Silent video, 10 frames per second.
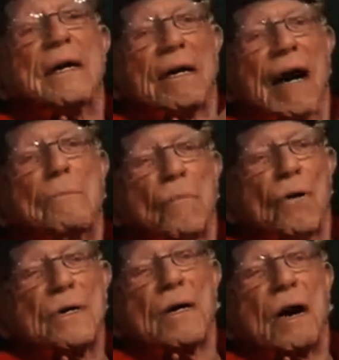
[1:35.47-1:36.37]
I'm
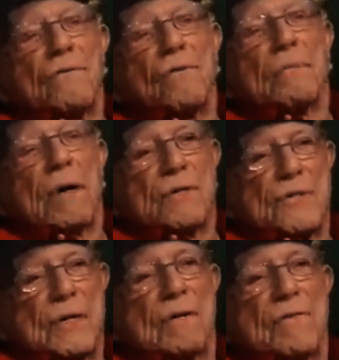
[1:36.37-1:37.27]
looking out for
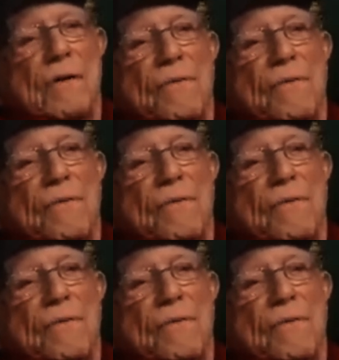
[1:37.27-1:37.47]
myself. If